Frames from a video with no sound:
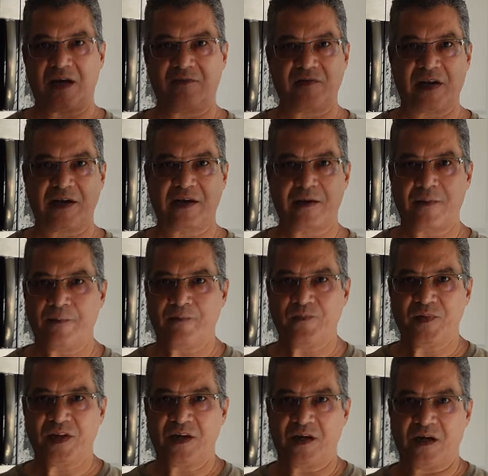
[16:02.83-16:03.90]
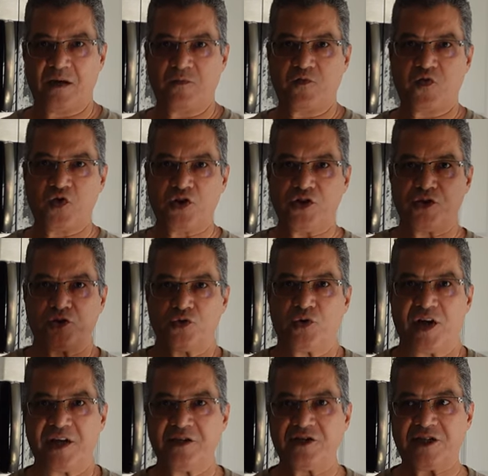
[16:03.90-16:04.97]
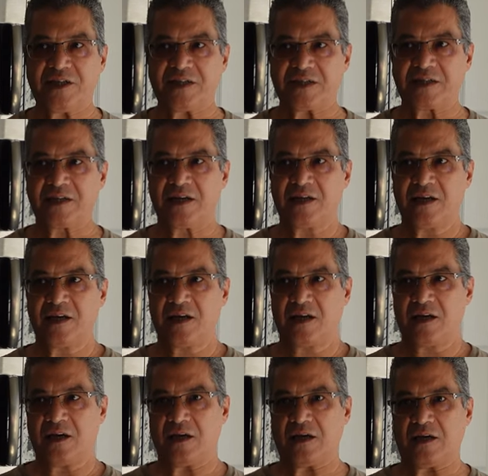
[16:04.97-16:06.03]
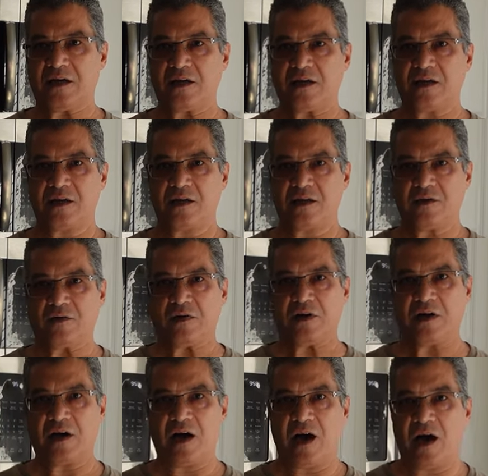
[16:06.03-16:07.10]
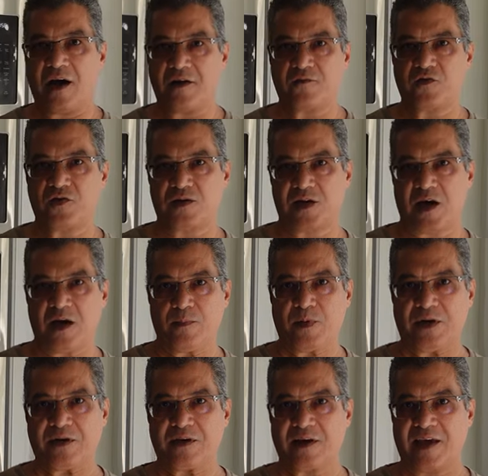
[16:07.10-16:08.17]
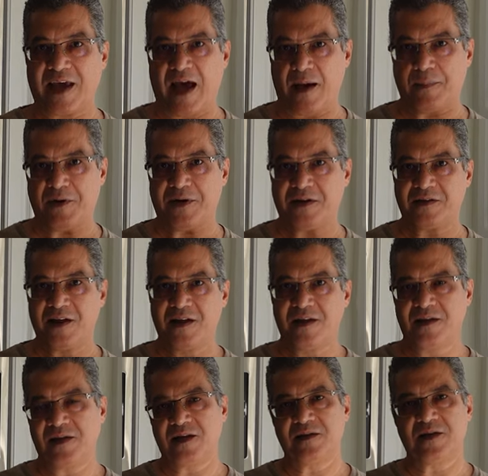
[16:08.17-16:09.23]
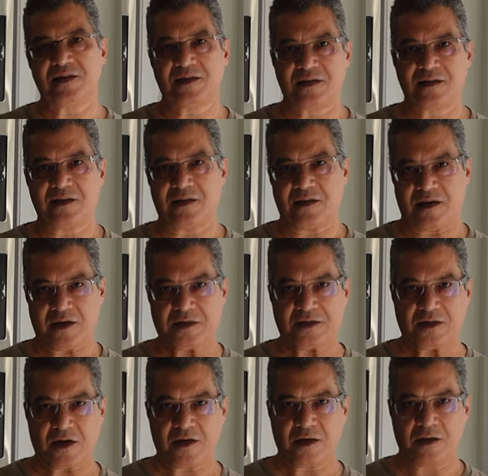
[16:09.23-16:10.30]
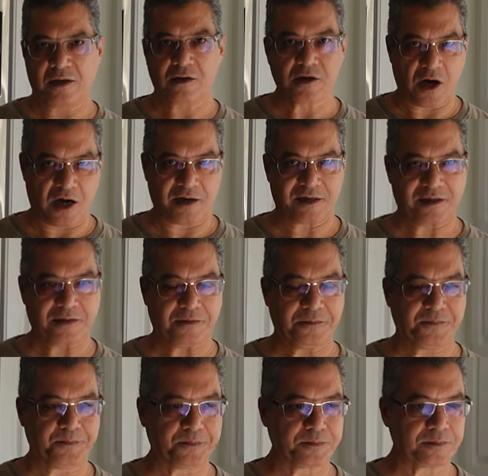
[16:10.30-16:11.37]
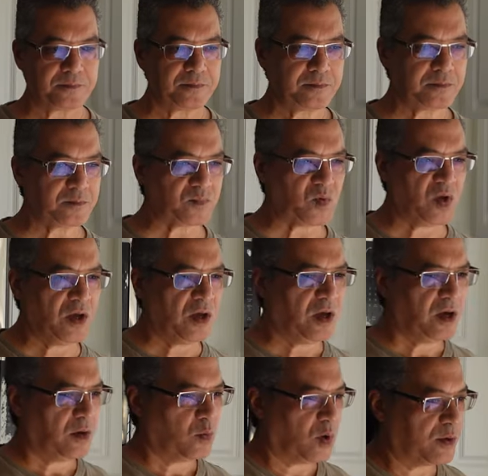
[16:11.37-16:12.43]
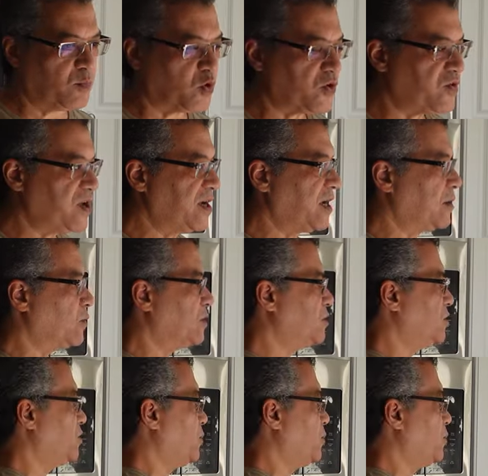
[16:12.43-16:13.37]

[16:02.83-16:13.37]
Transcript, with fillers: have like 42 inches high for the upper cabinet, then this is an extra cost. One more thing I want you to